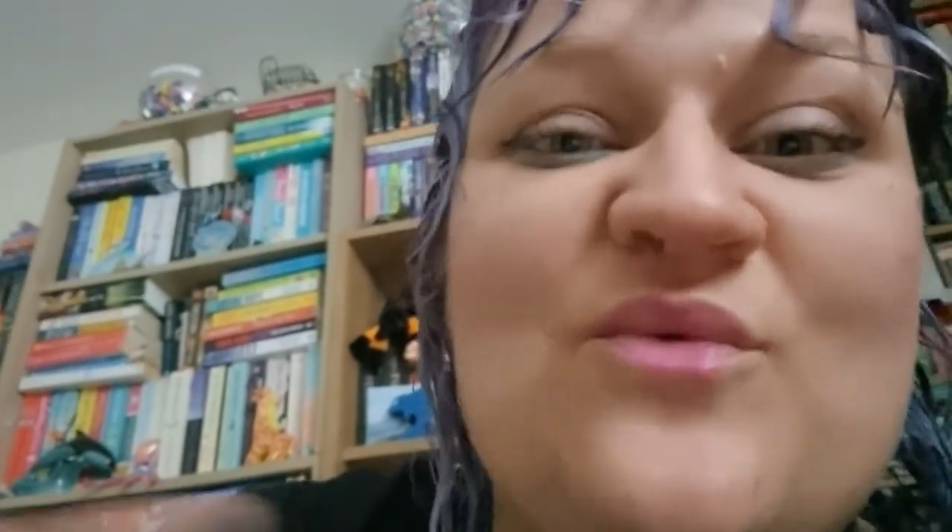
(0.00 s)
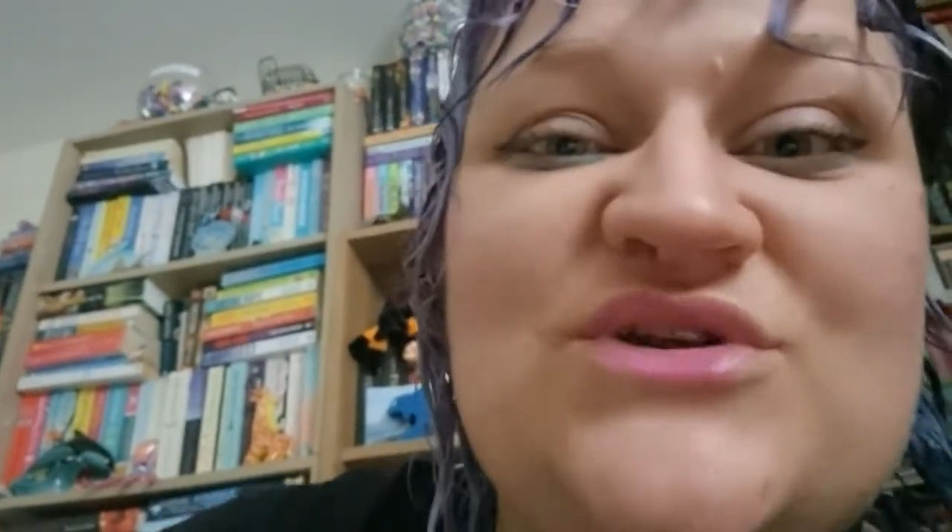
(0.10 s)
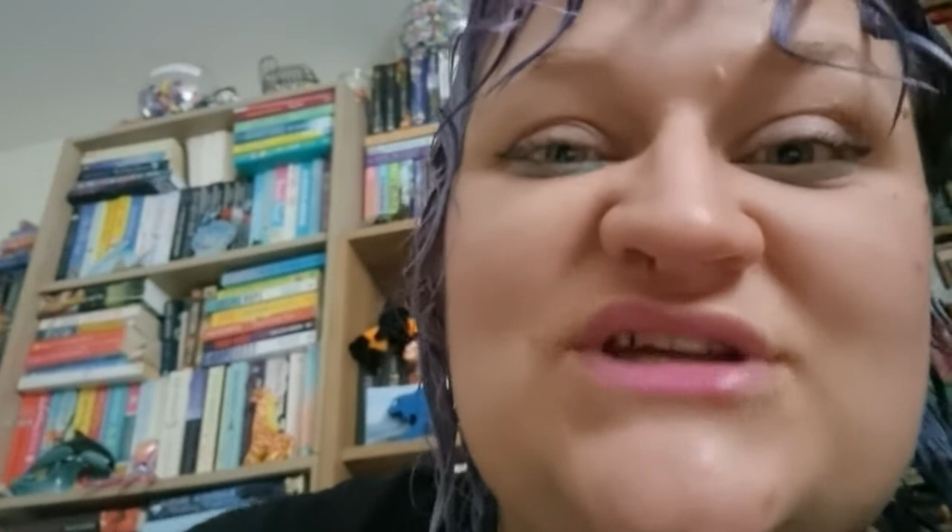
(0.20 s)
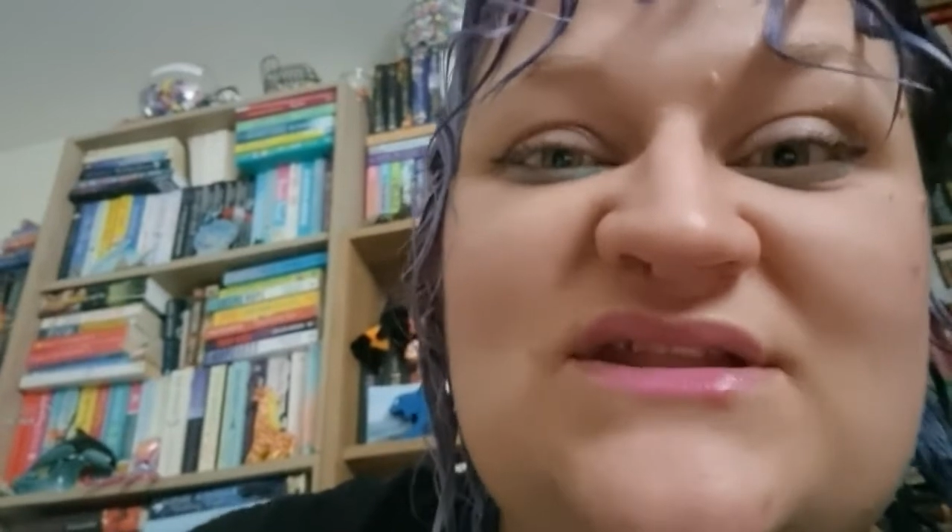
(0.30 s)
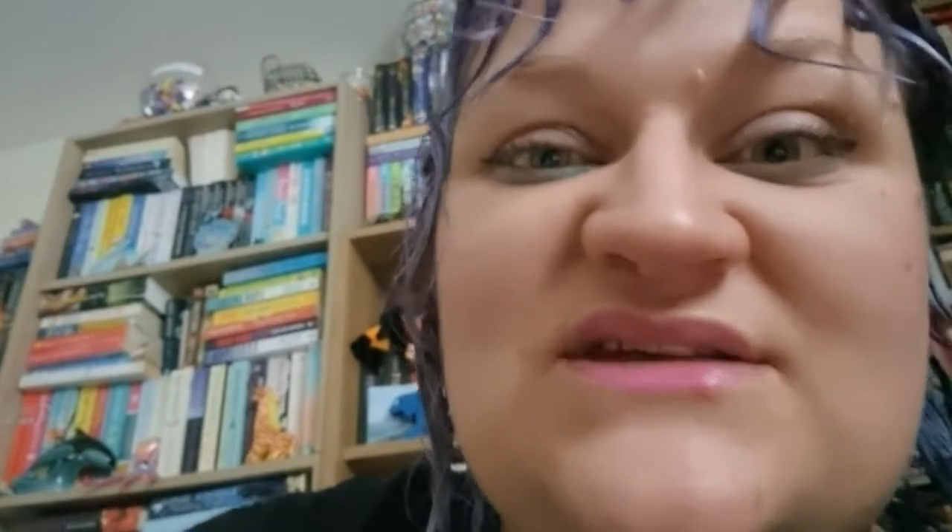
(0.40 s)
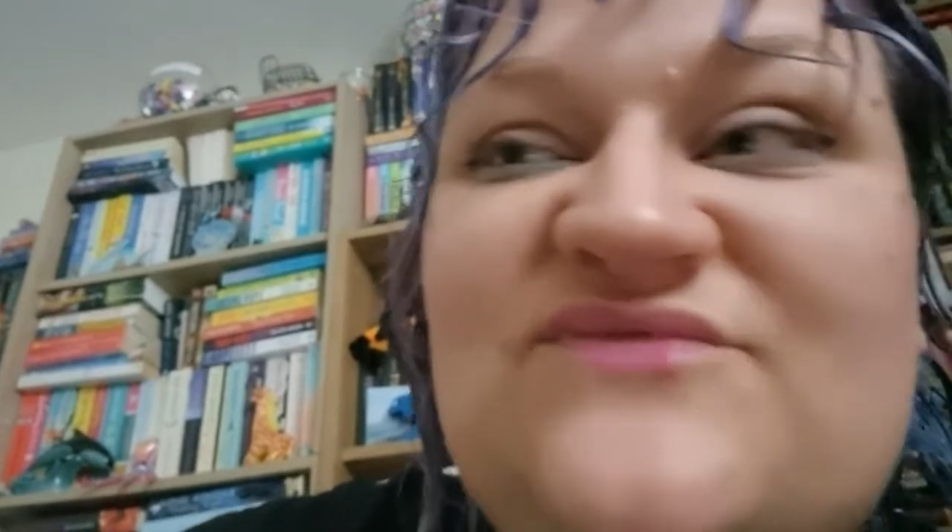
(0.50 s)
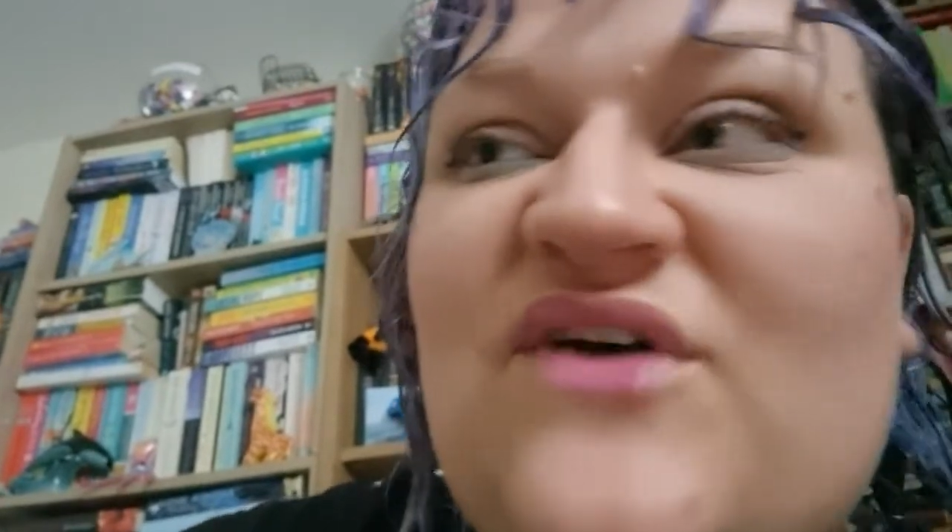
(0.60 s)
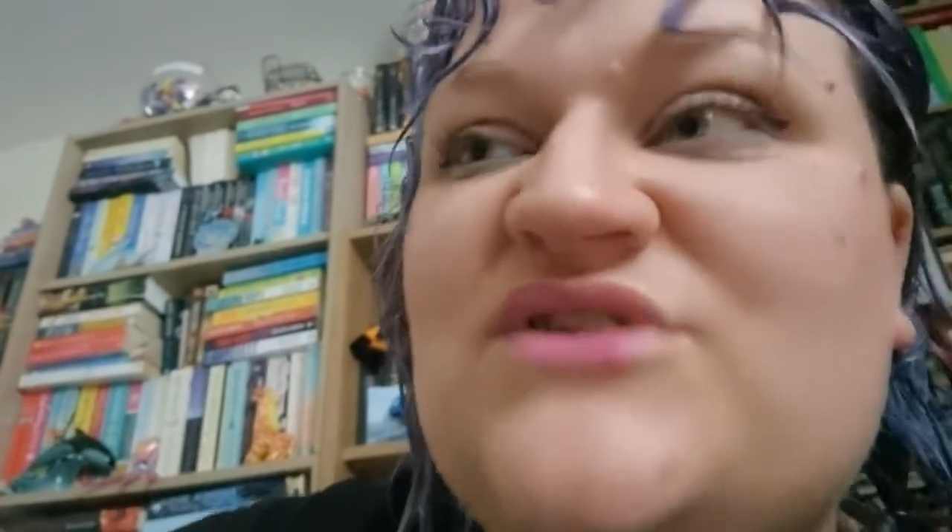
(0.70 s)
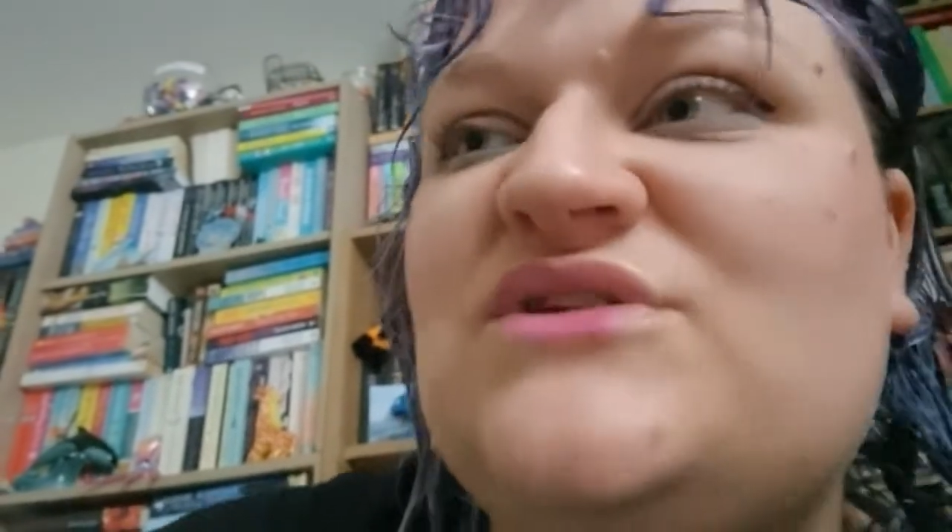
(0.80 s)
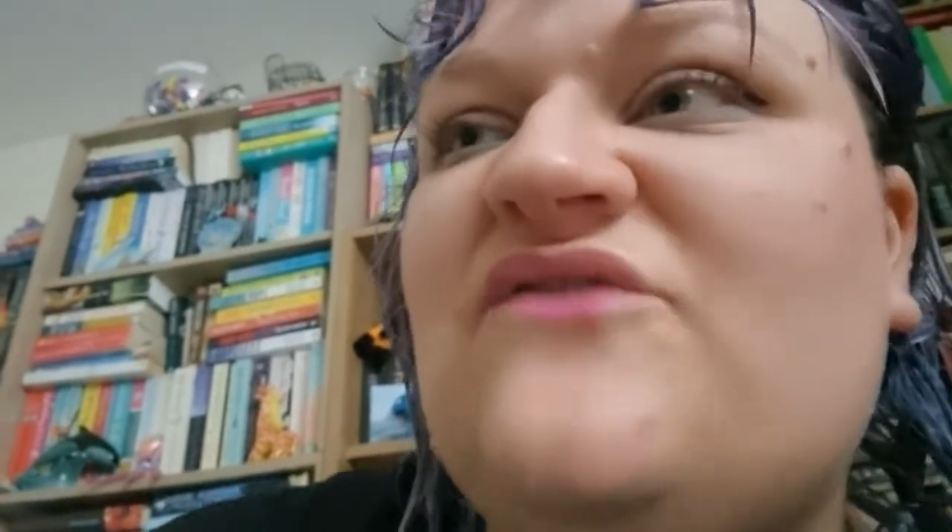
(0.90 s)
watching this
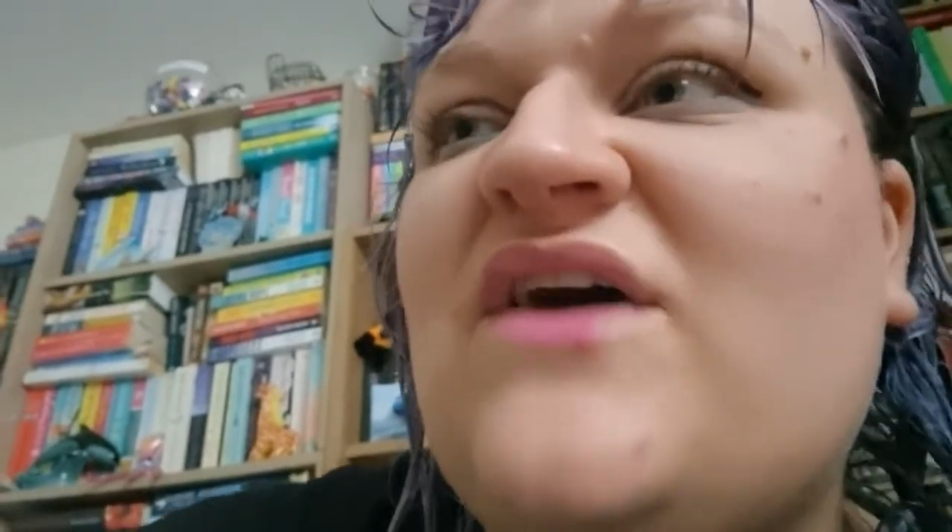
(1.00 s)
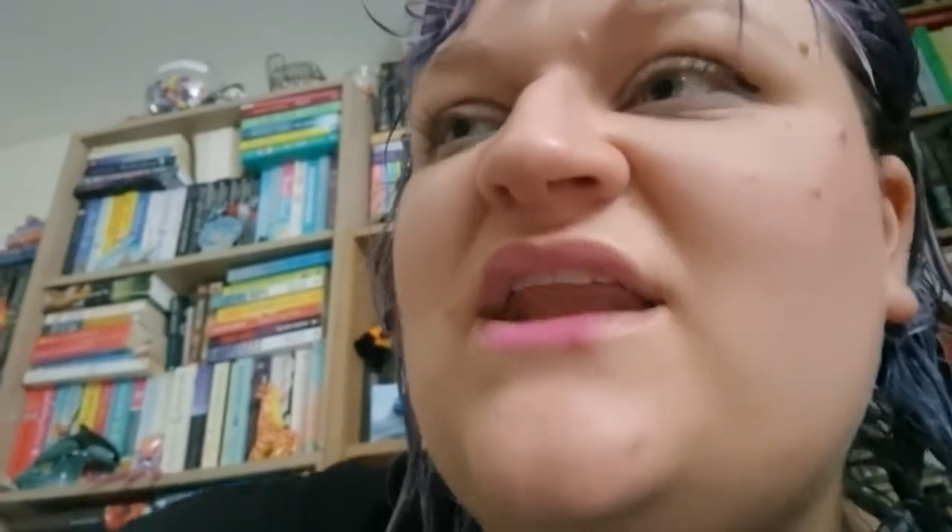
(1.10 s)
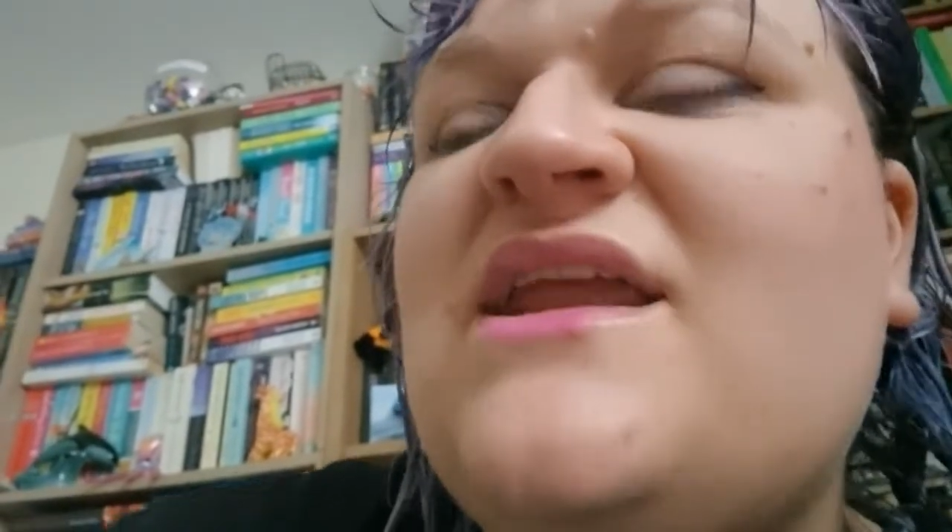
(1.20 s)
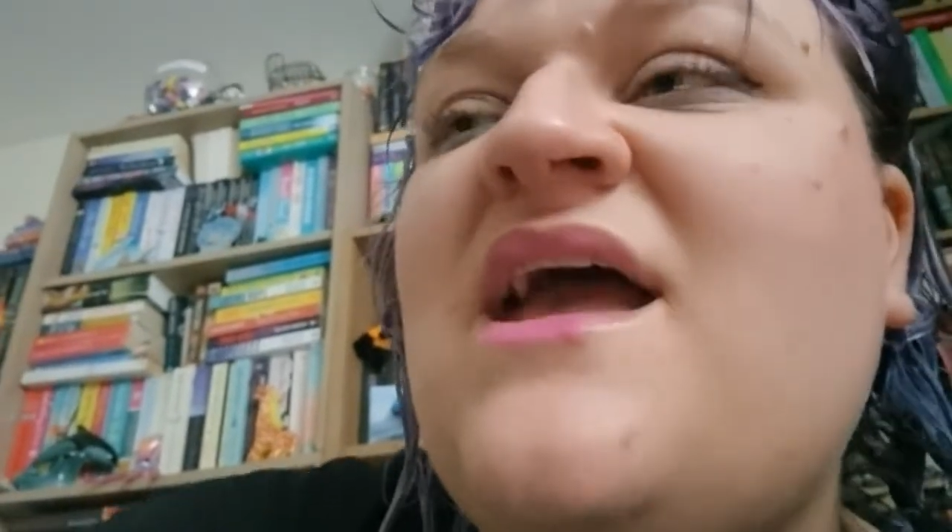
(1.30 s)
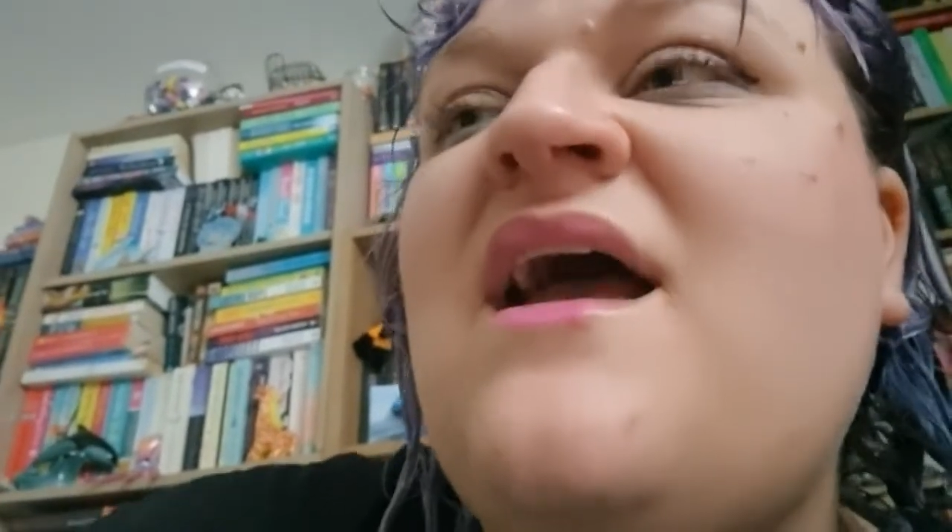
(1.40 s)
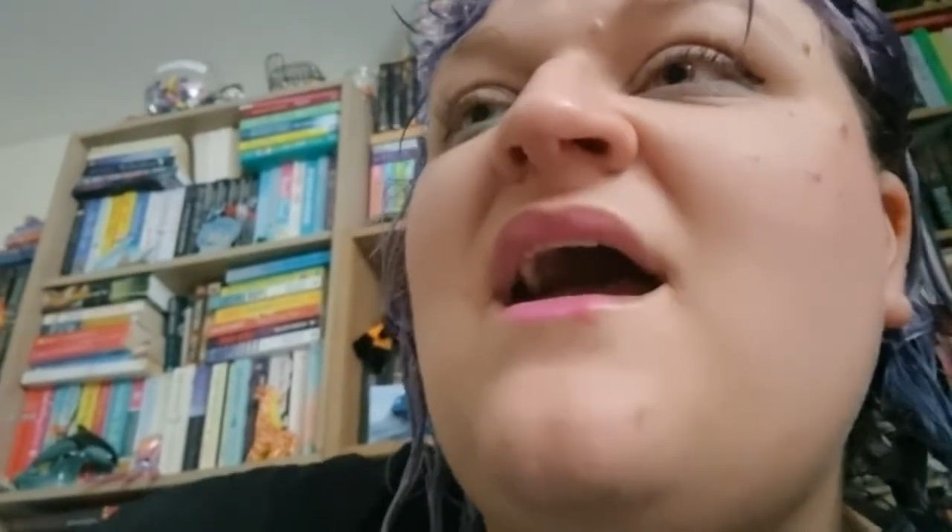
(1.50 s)
virtual event.